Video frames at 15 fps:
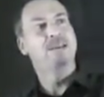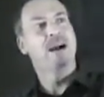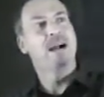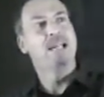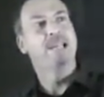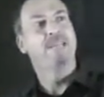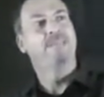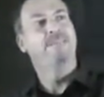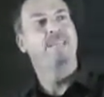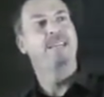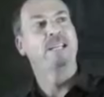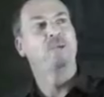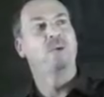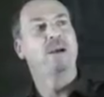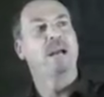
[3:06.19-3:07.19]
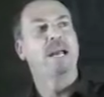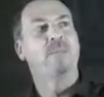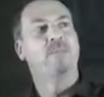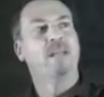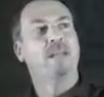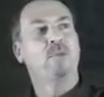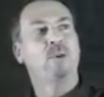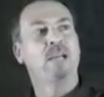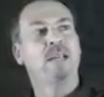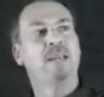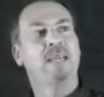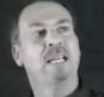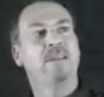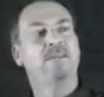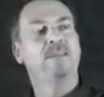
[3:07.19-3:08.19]
9 in a funny way. We can
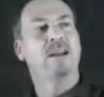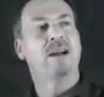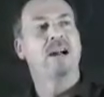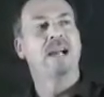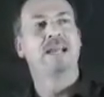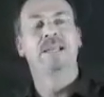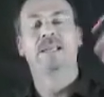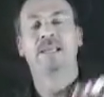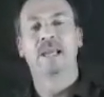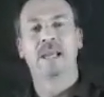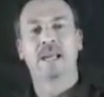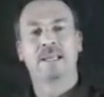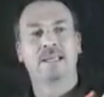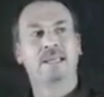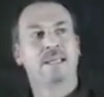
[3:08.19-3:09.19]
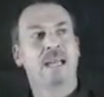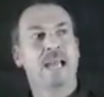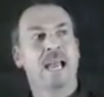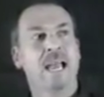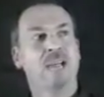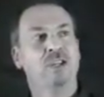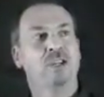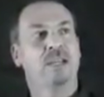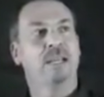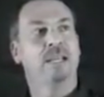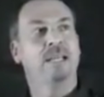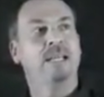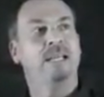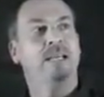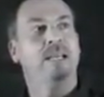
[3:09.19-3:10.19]
think of 9 as
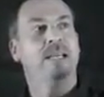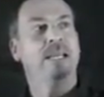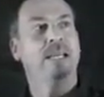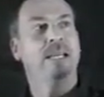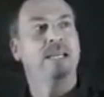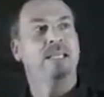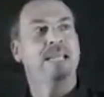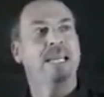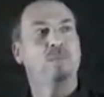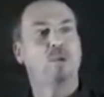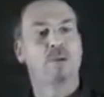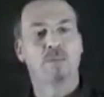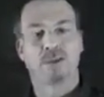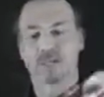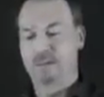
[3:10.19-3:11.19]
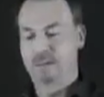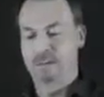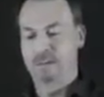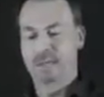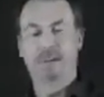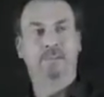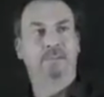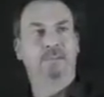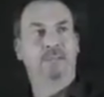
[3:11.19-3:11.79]
actually in a 10-1 machine. Oh, hang on,